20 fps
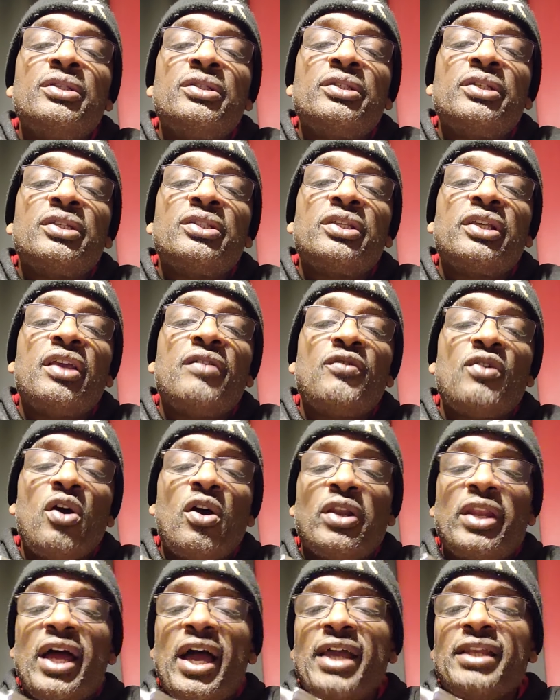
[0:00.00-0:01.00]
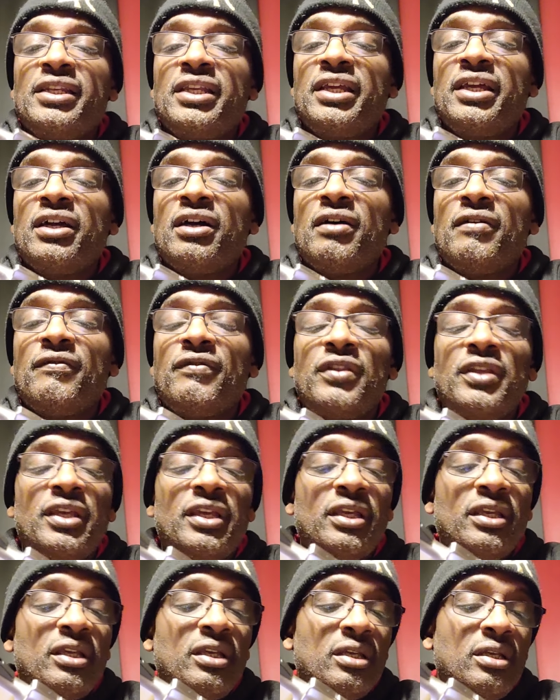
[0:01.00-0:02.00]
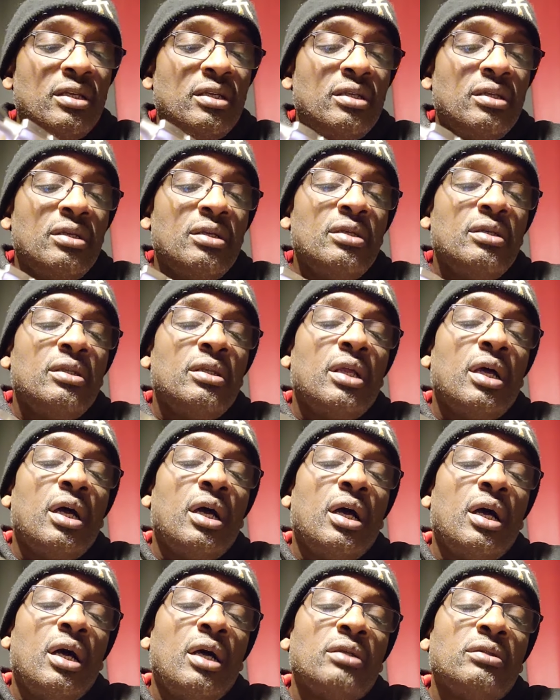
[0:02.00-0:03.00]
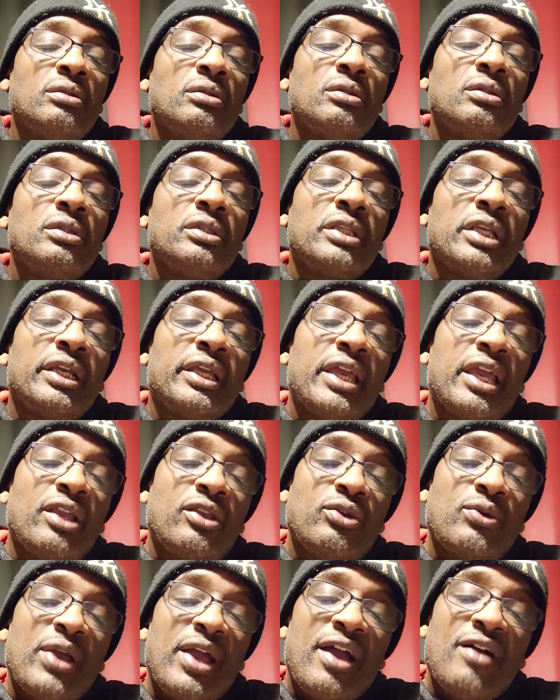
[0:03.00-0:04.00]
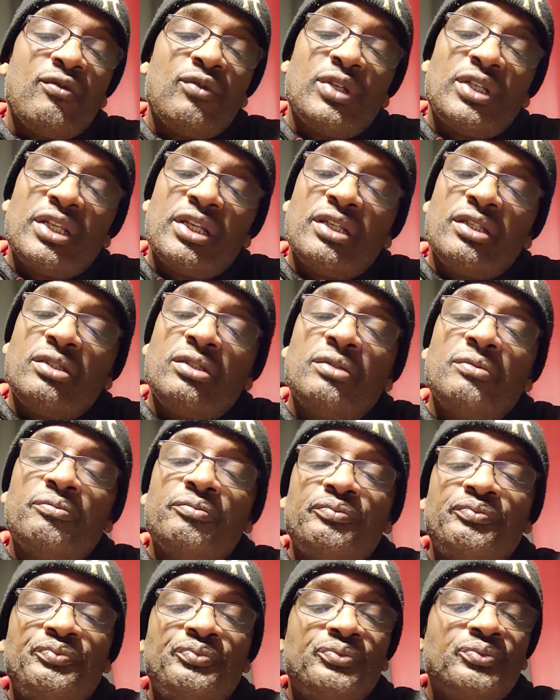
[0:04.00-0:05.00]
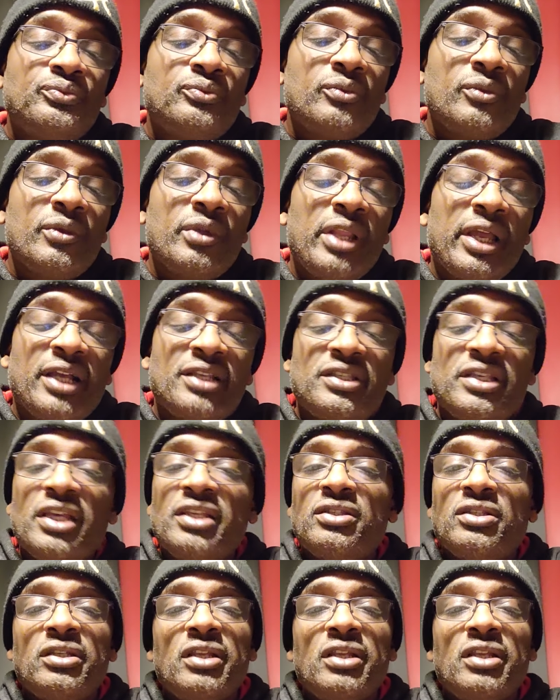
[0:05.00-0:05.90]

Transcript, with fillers: just to give you all an idea of the uh, the kick you have with this. Like I said, it's